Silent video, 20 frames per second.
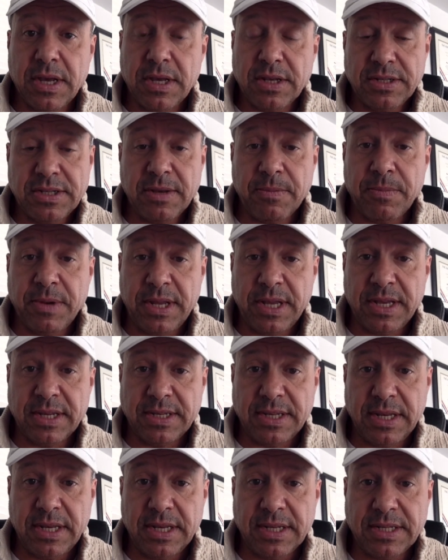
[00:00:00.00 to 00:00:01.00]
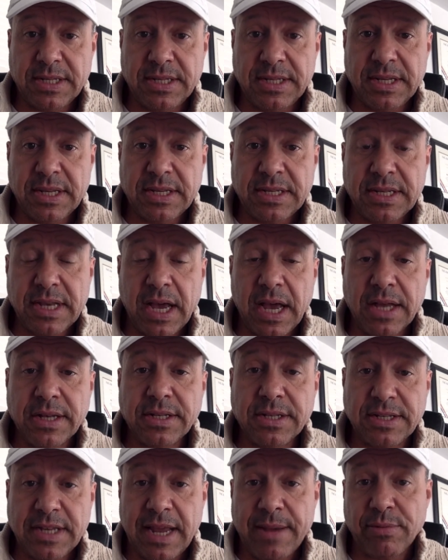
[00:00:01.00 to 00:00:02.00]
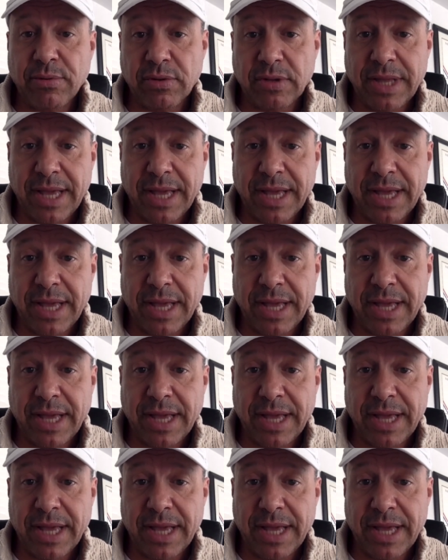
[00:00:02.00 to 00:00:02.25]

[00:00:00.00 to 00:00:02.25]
somebody is is is unstable,